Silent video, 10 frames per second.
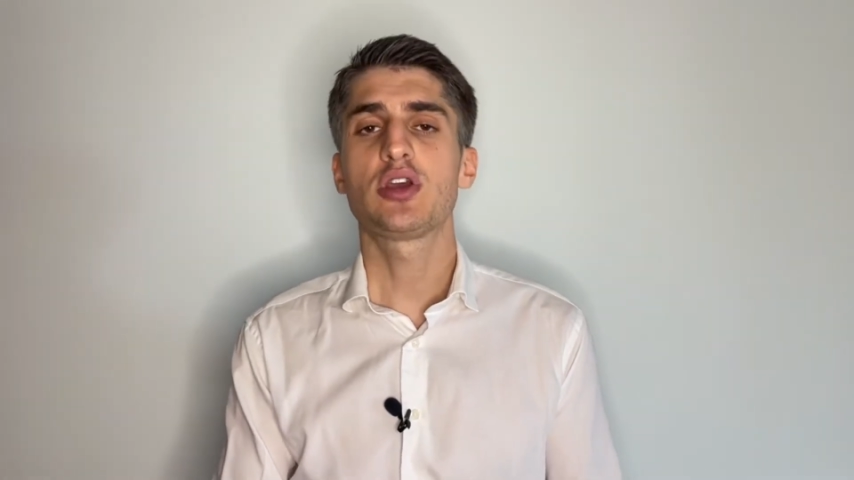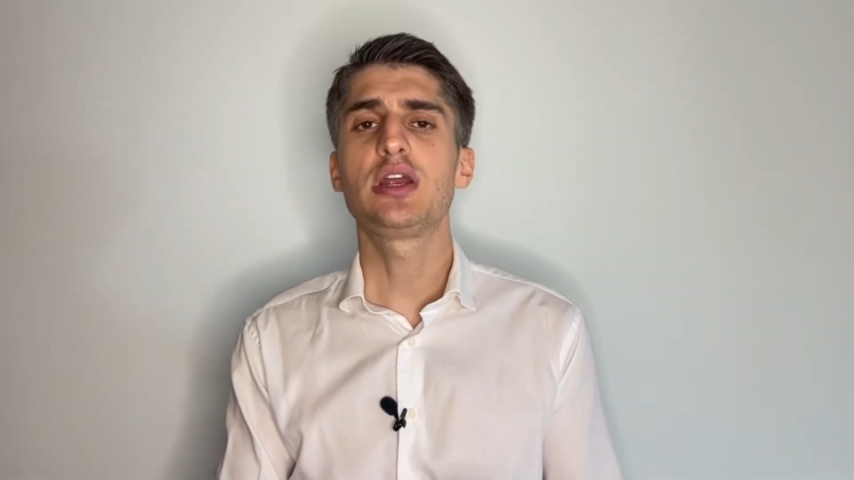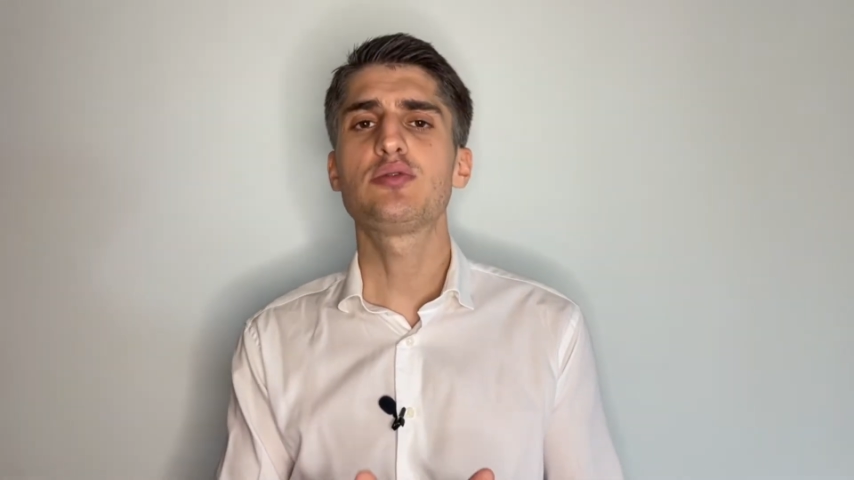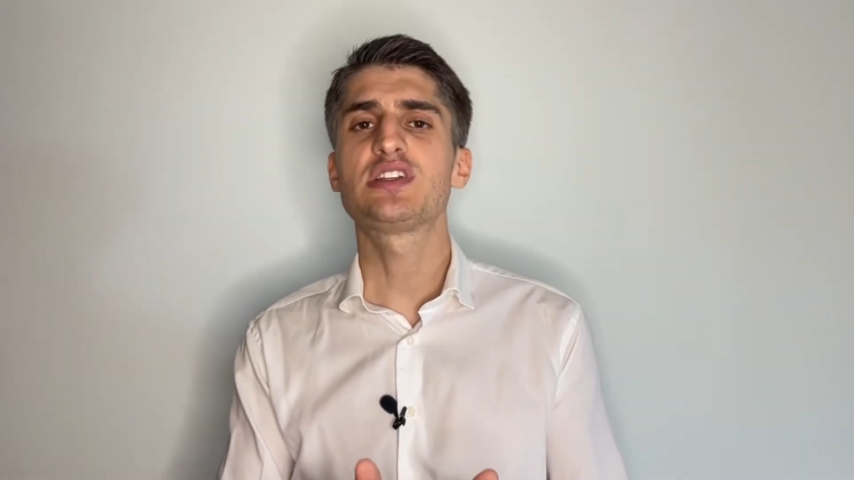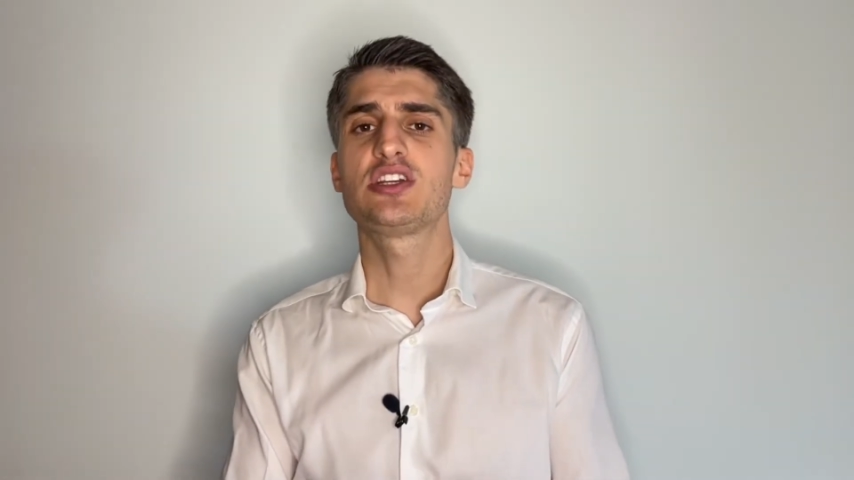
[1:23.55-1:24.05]

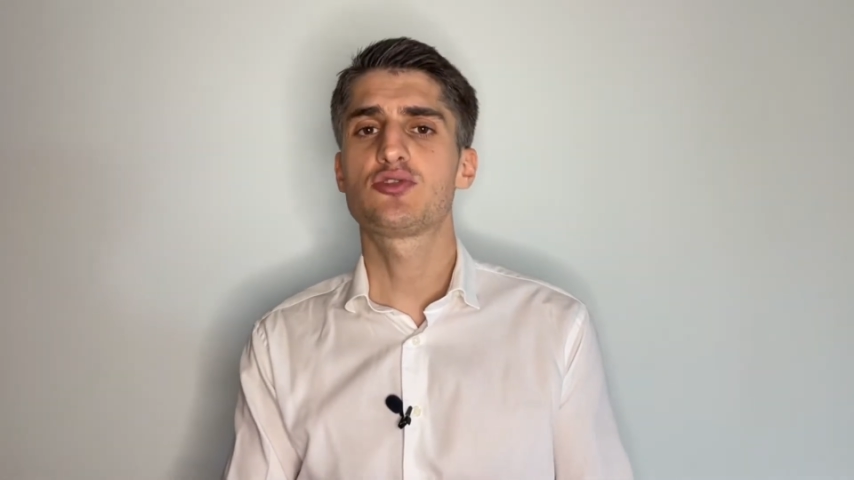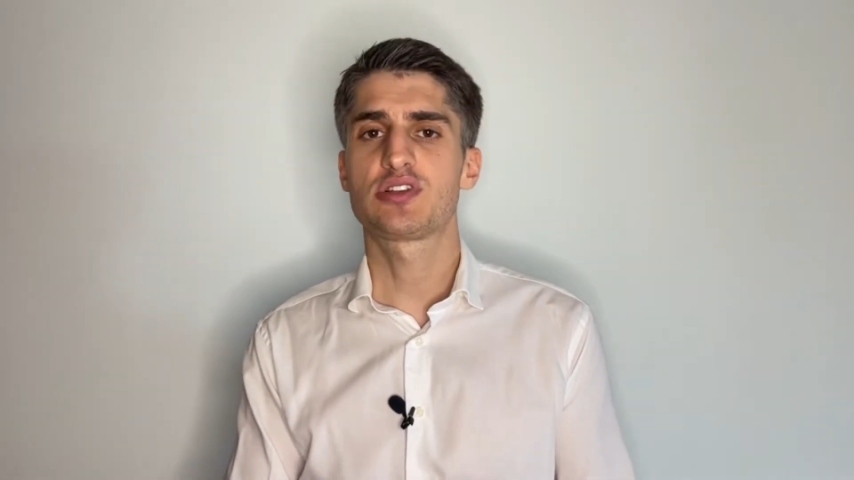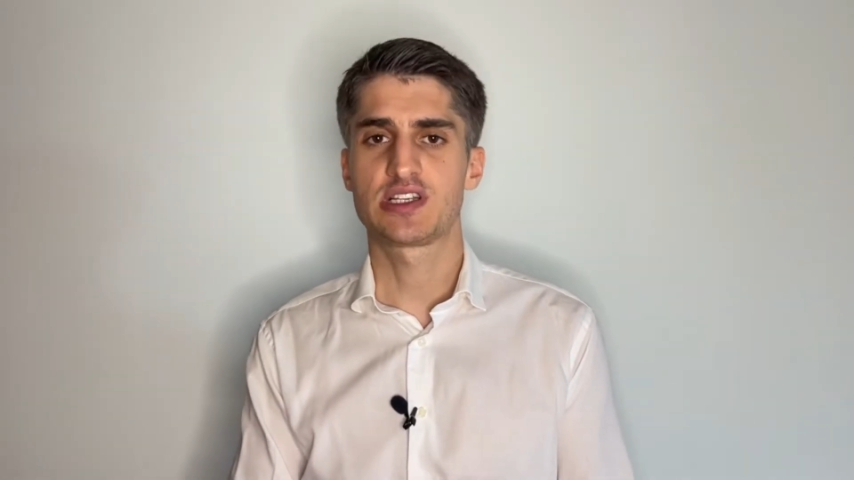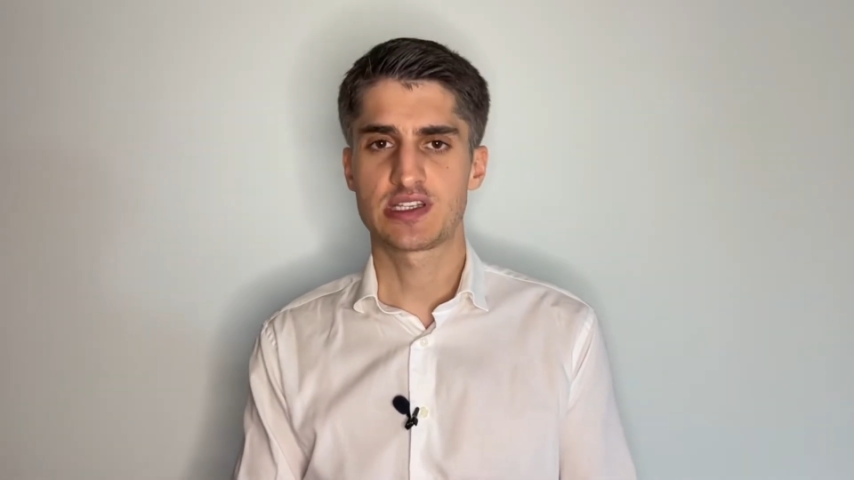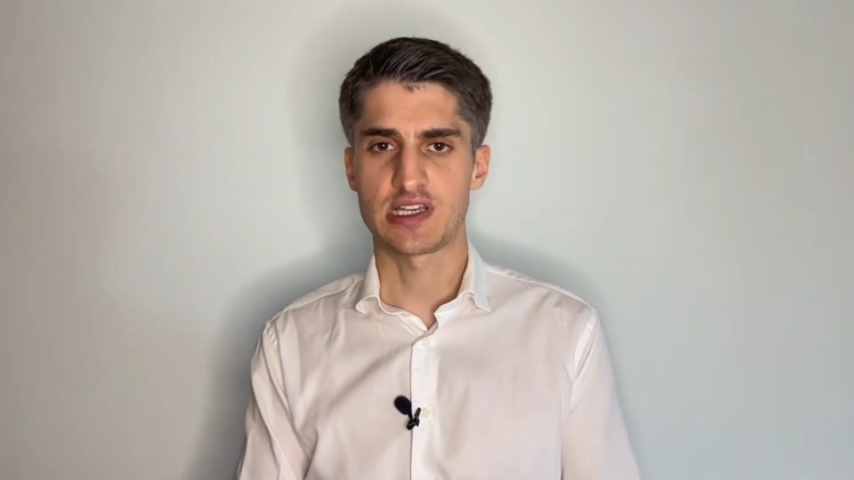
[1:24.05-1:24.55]
here is an
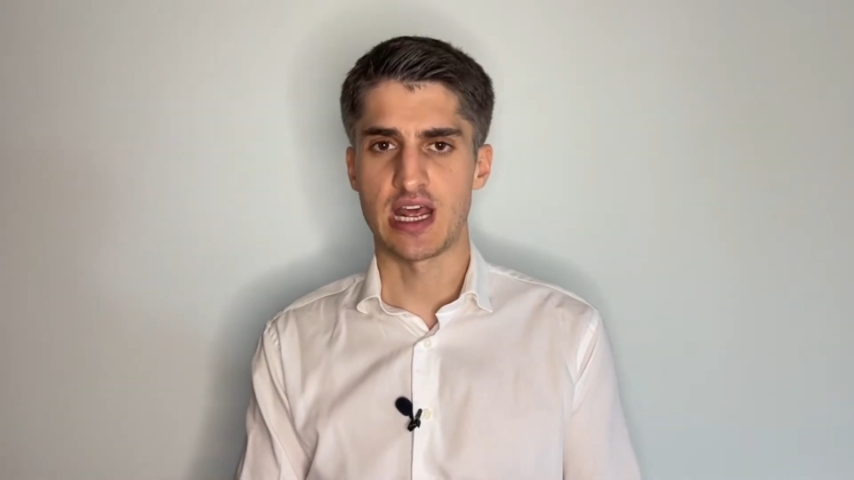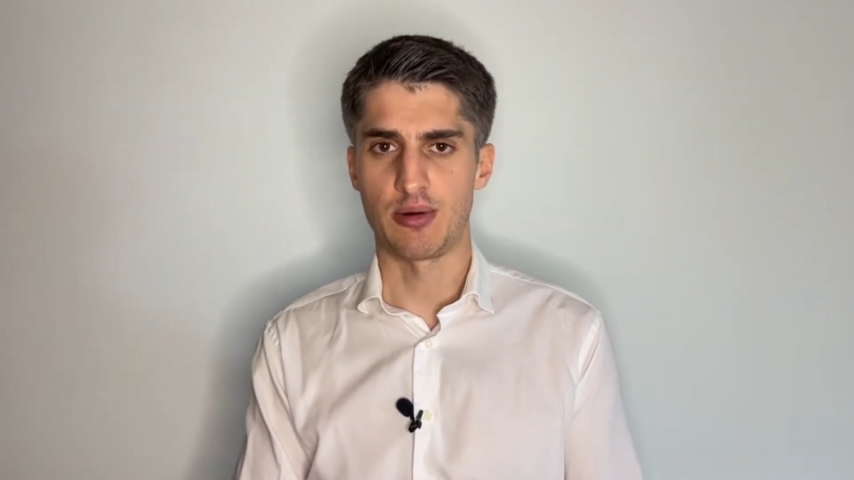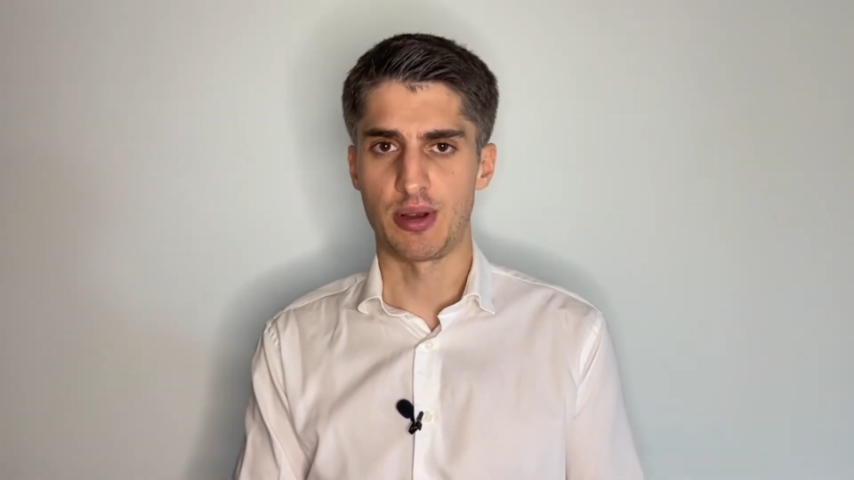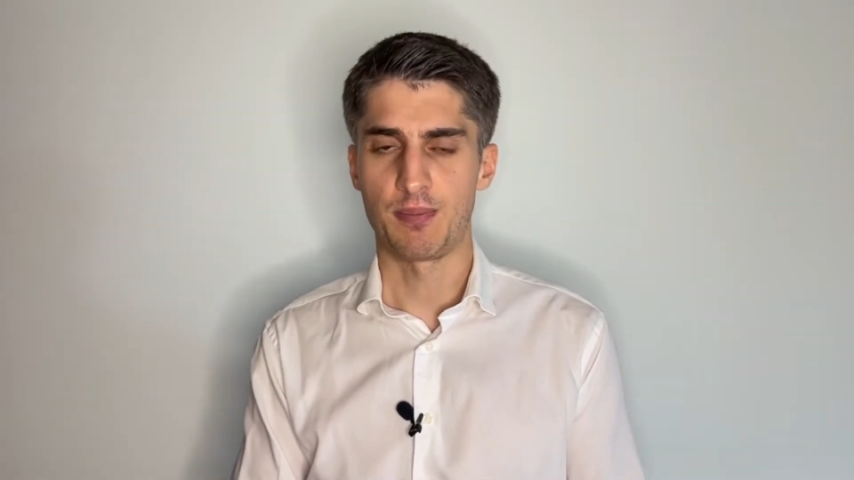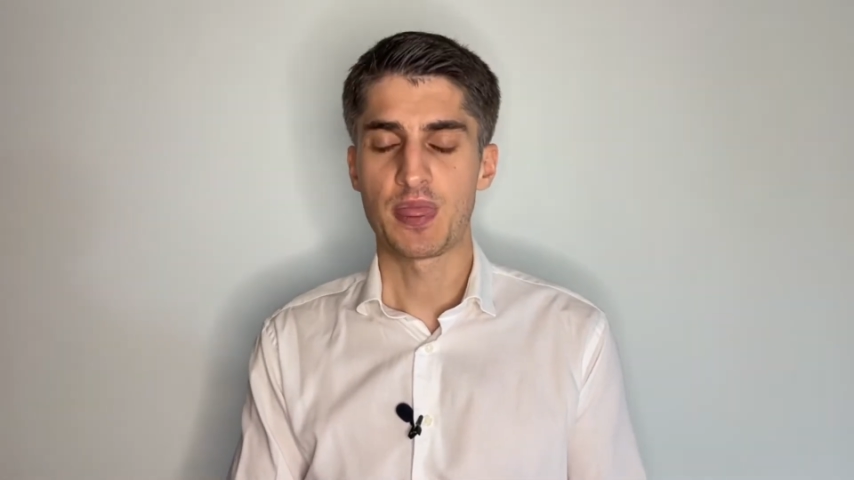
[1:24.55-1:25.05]
interesting scenario.